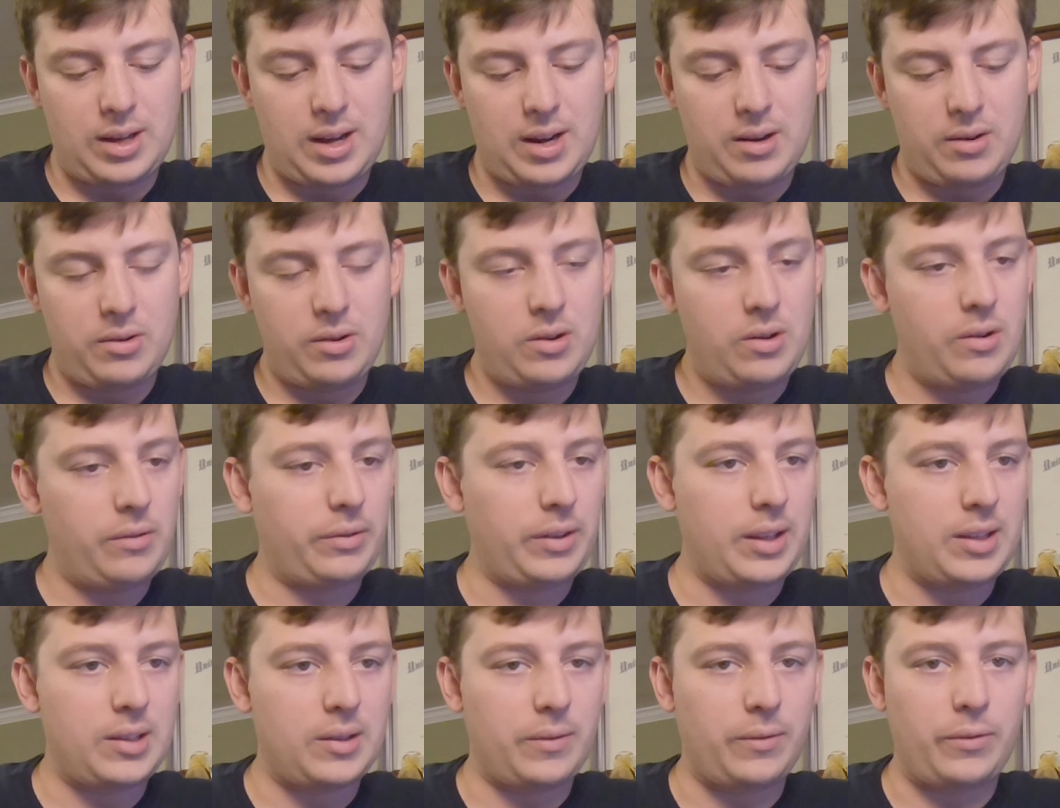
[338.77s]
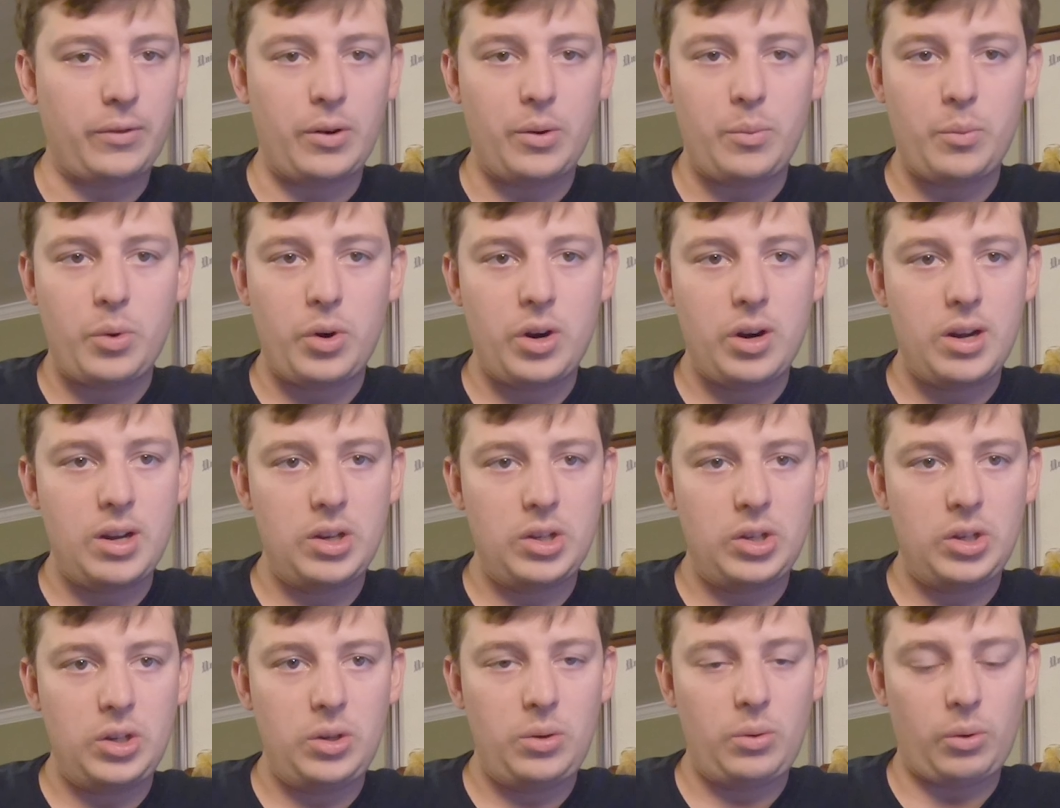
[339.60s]
I don't know if that's a firmware
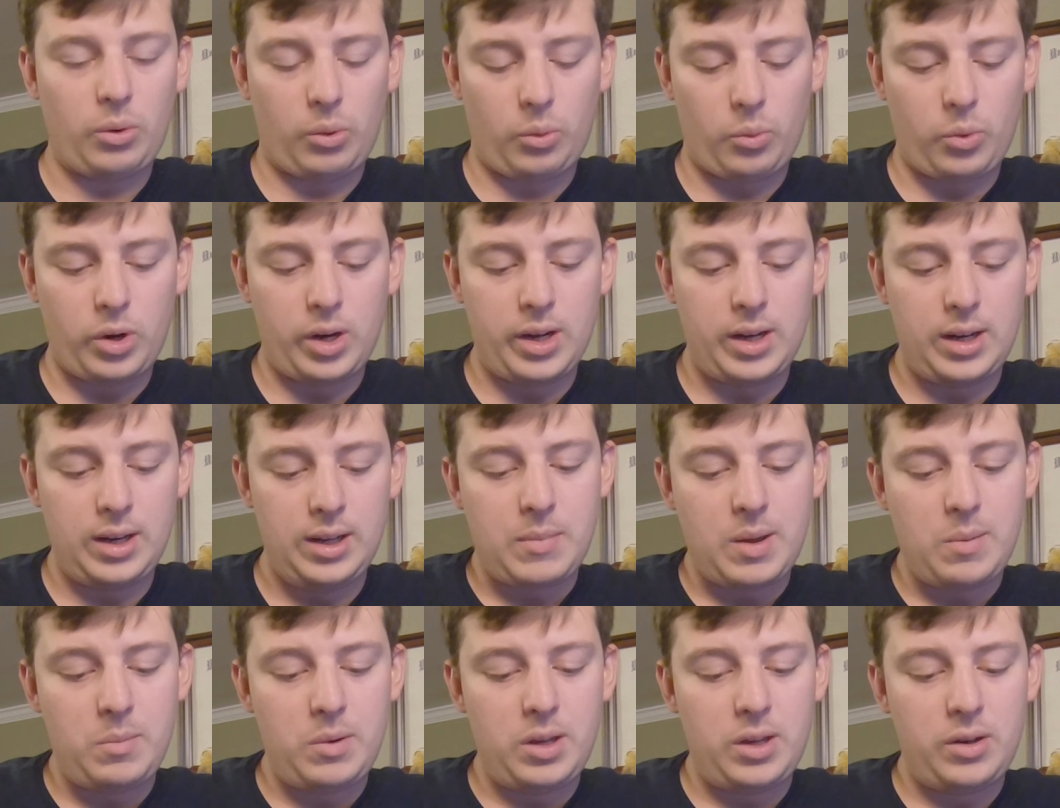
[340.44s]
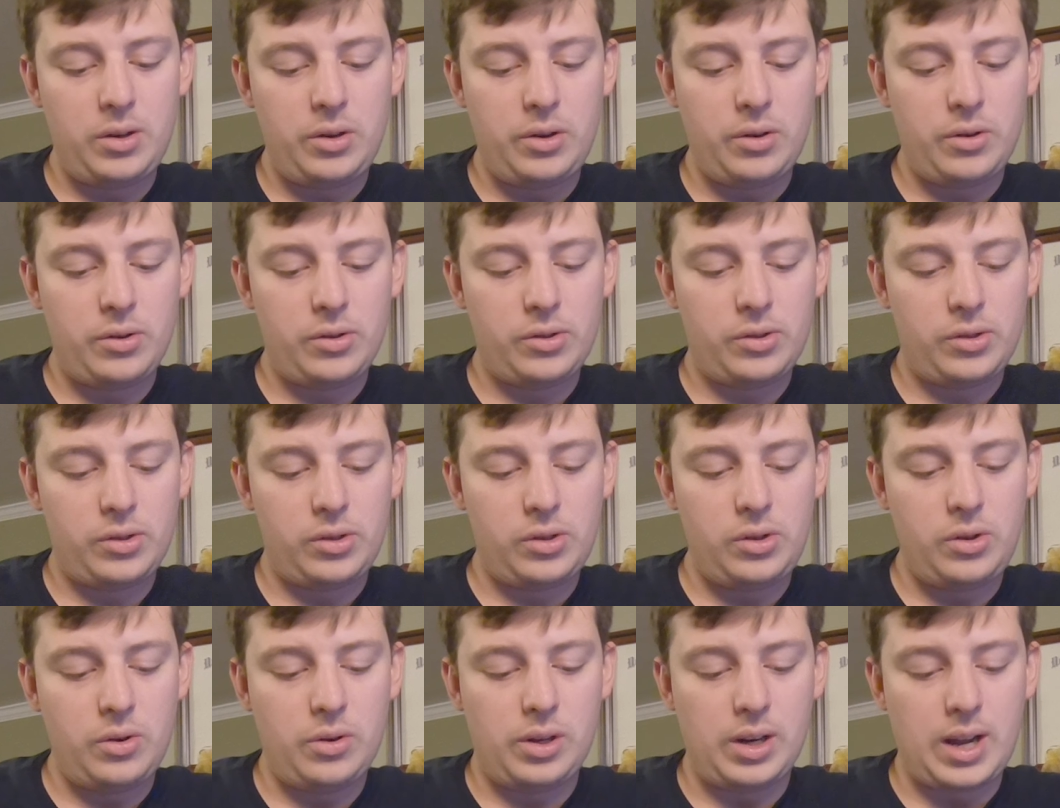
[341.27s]
issue or what. Maybe in yours
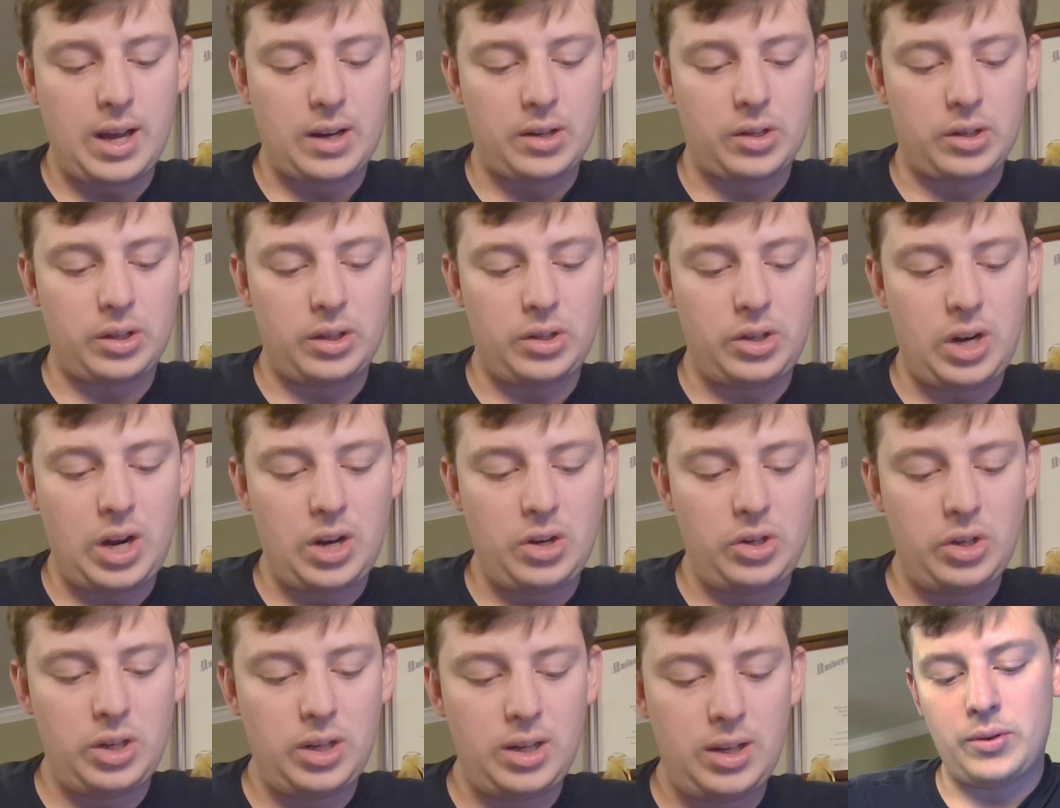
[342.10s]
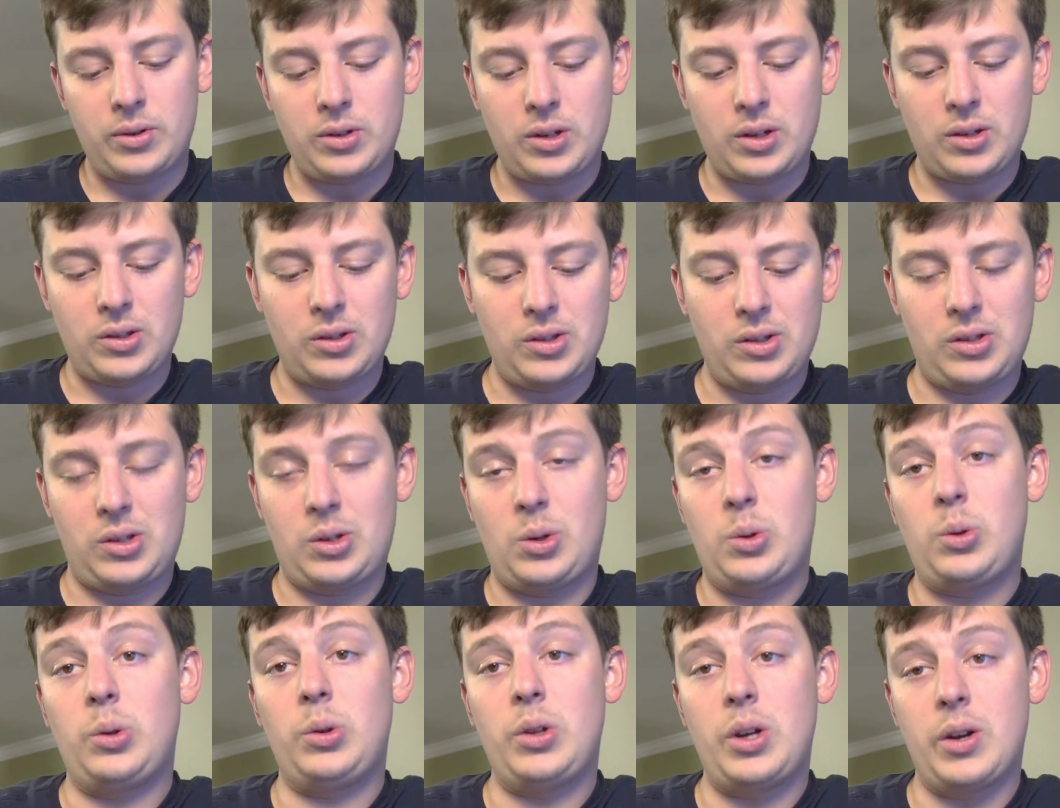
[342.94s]
you can actually change it. There's also this
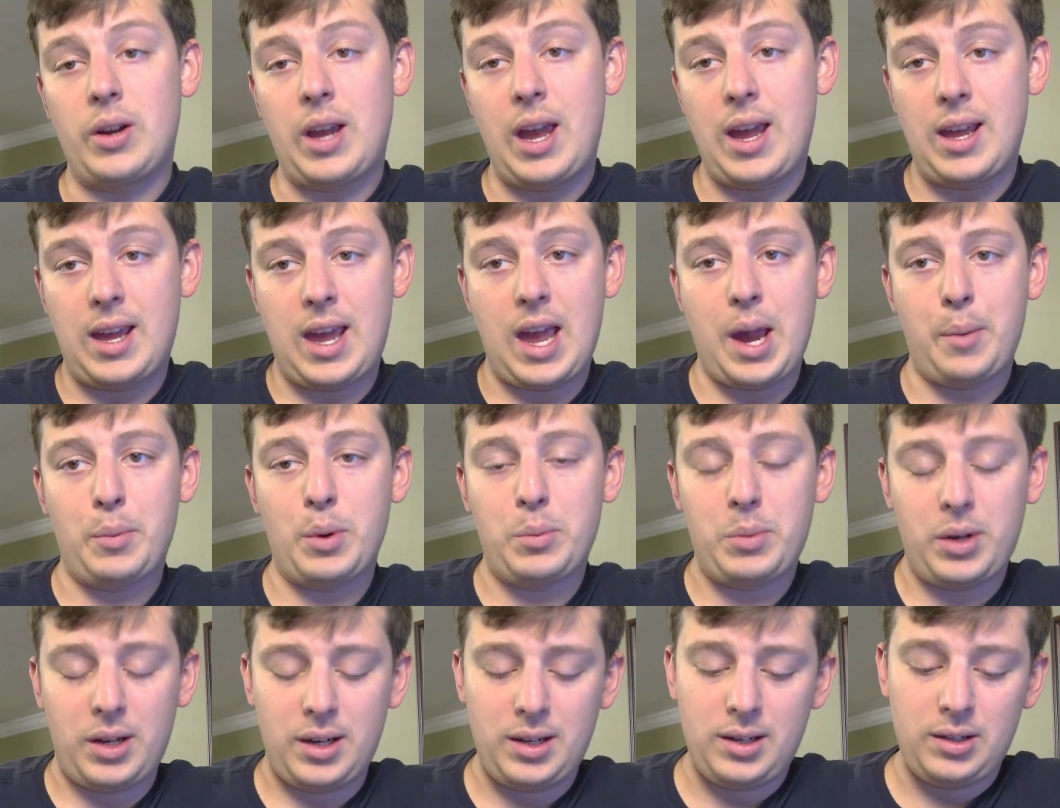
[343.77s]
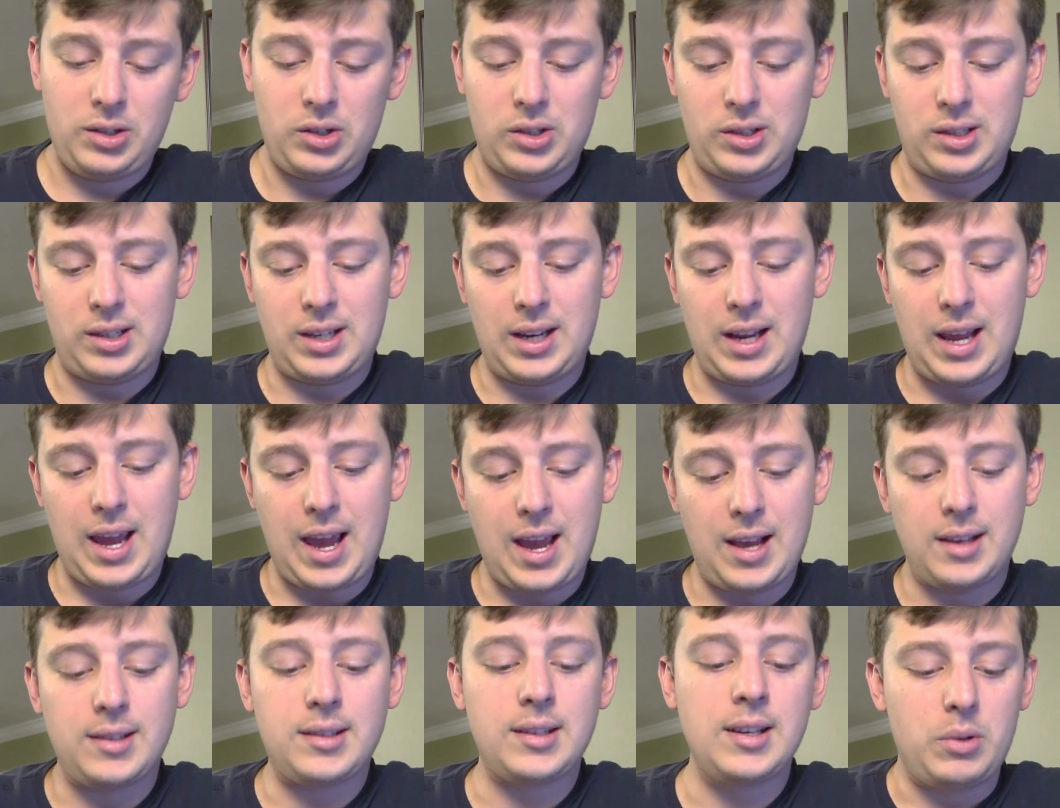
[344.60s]
cool locate camera button just in
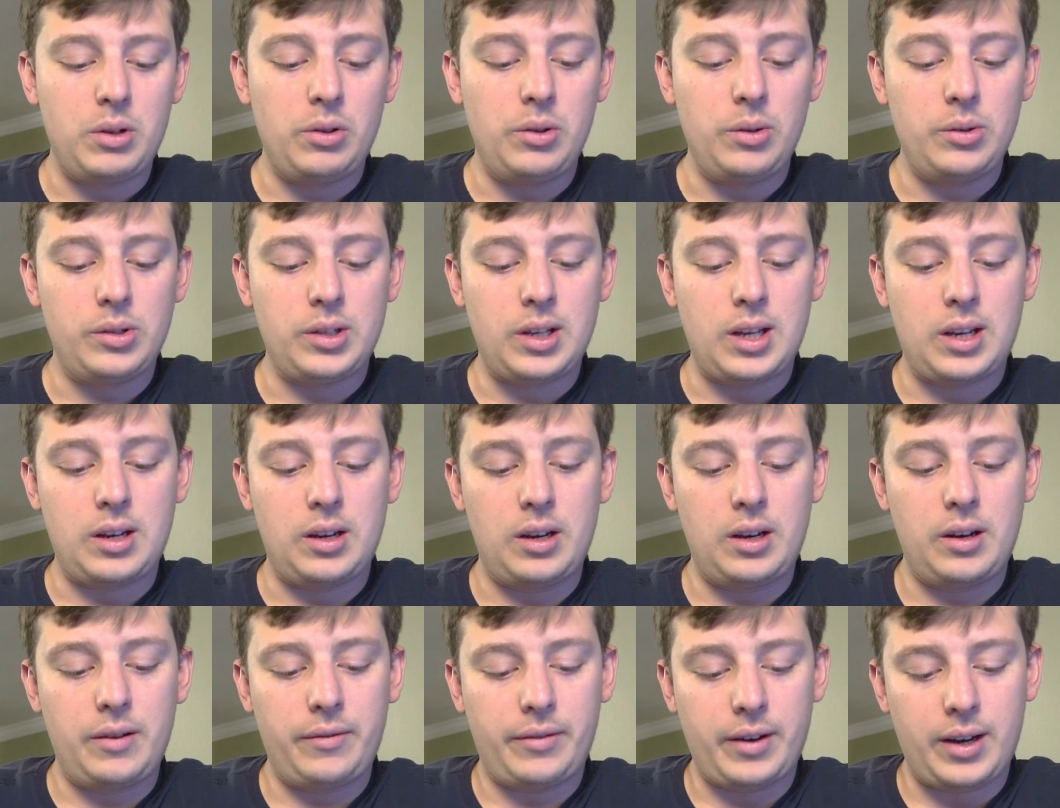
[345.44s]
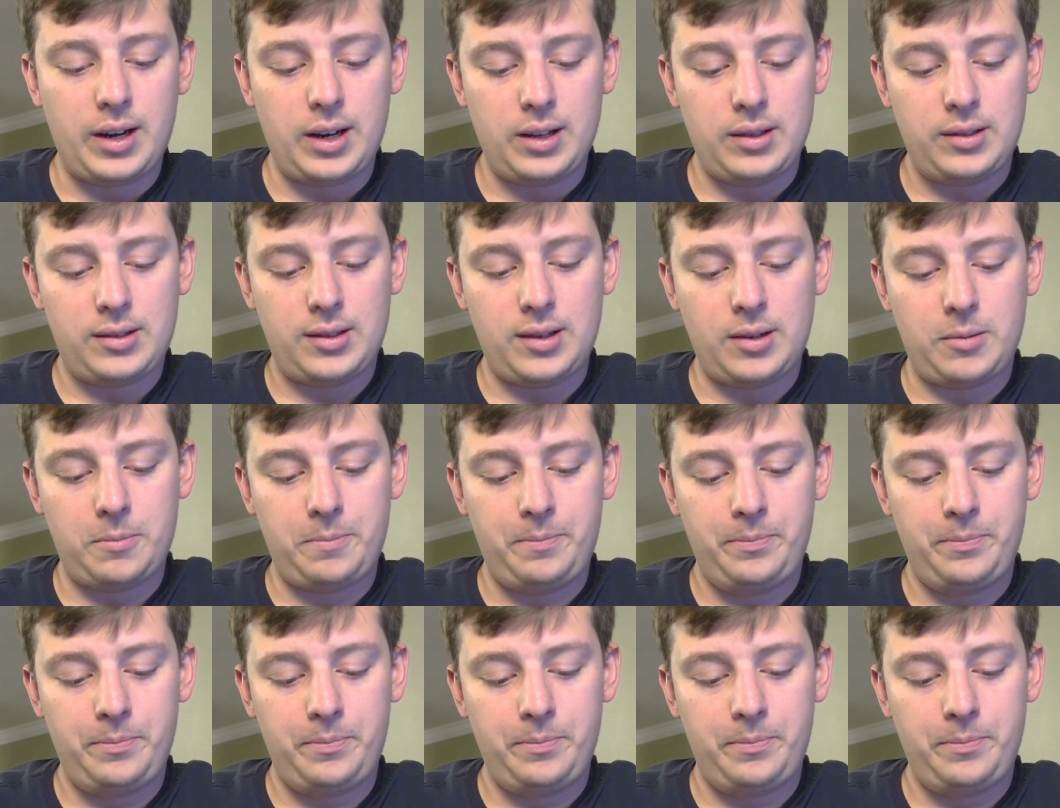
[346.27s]
case you lose it and you need to find it. So